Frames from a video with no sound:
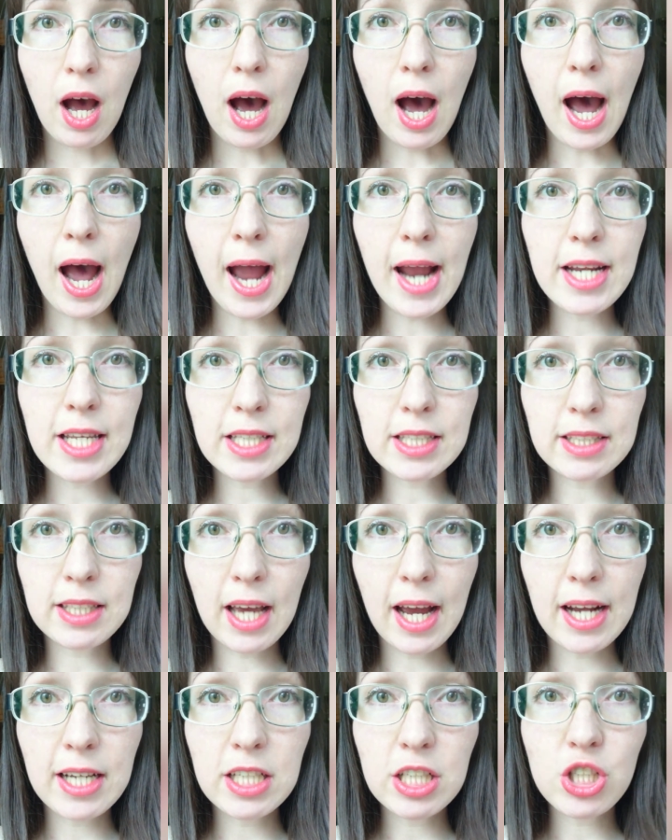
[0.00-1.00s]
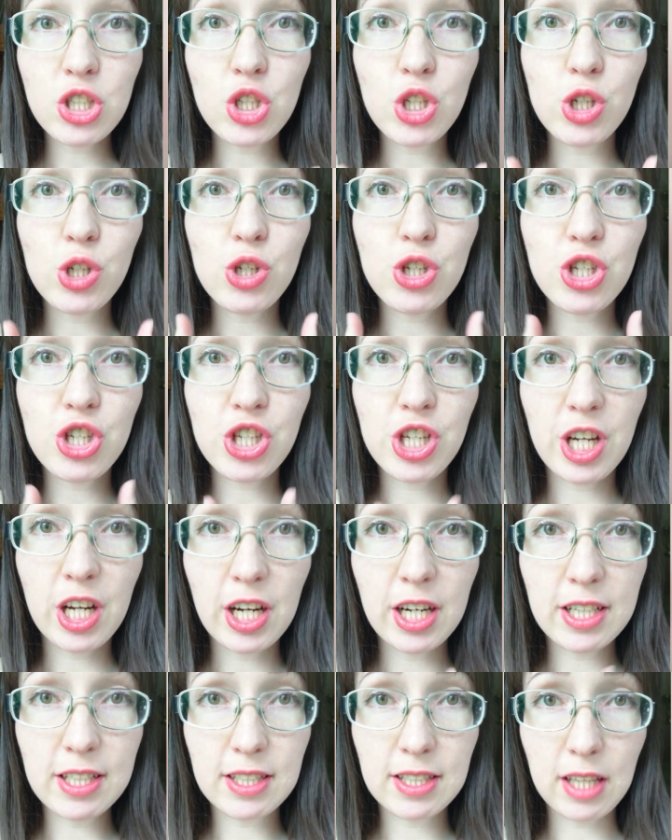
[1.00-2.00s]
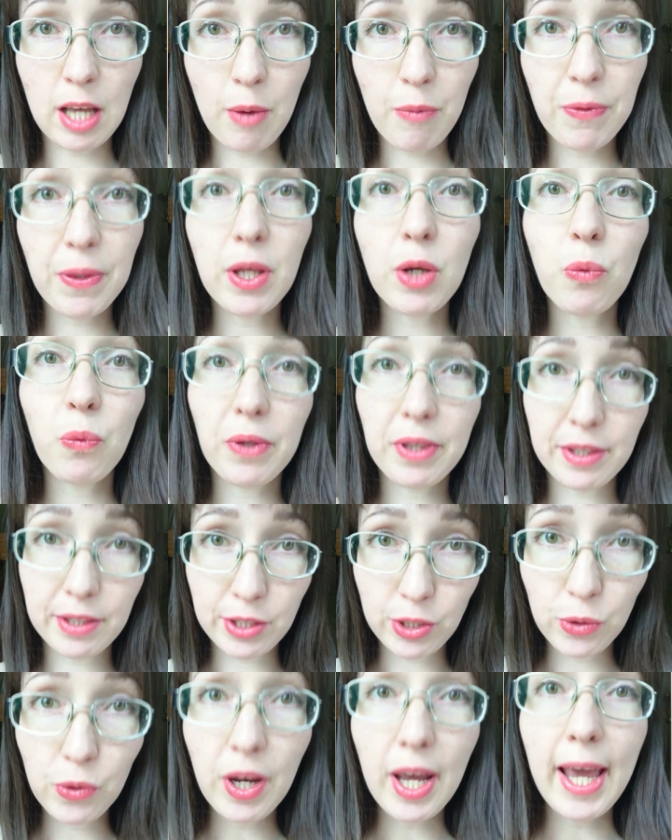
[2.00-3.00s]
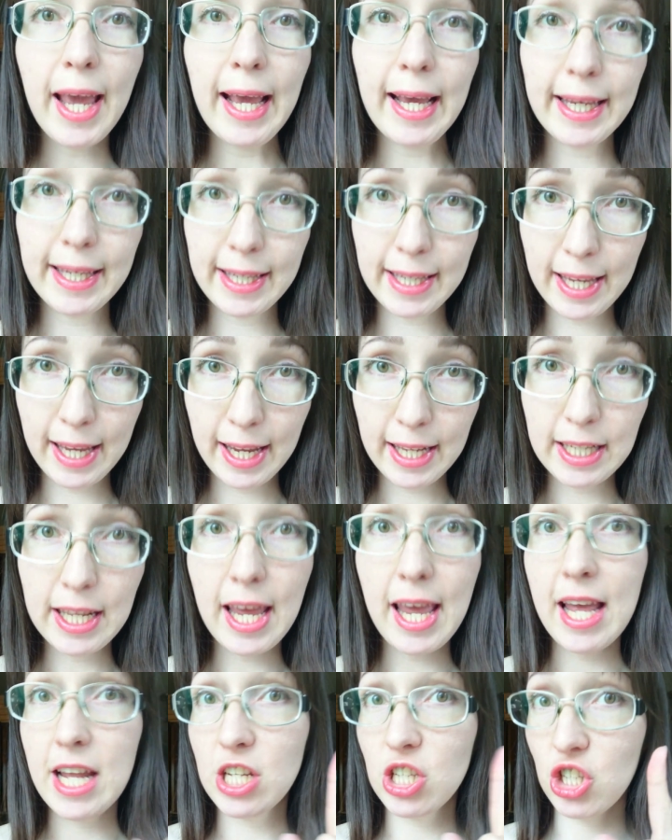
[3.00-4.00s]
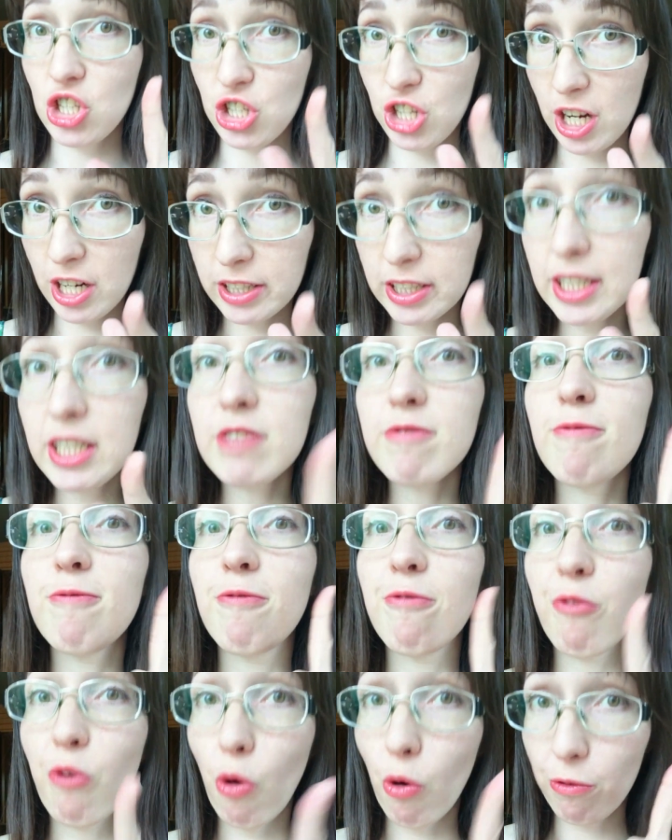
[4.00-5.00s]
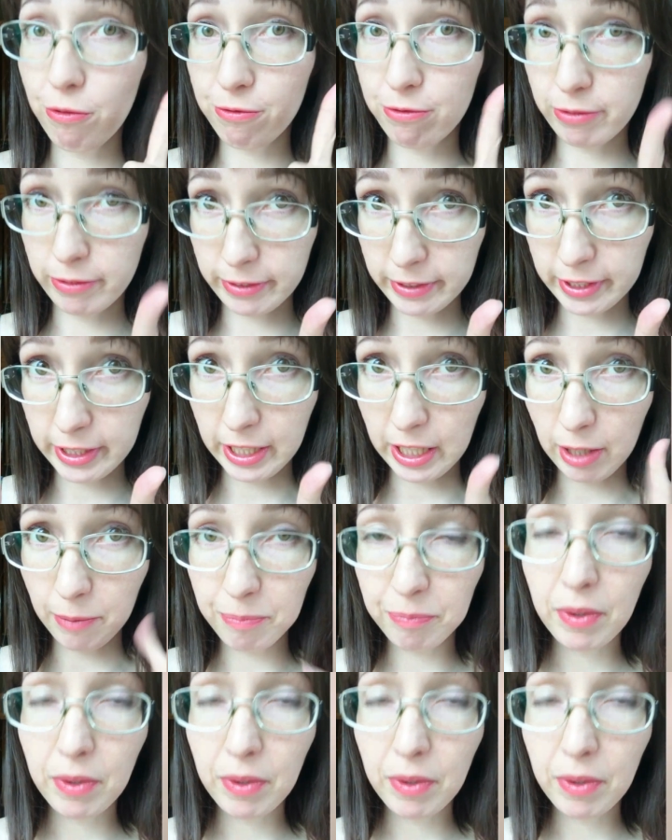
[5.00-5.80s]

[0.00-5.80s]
I decided to share something with you again and share it for free.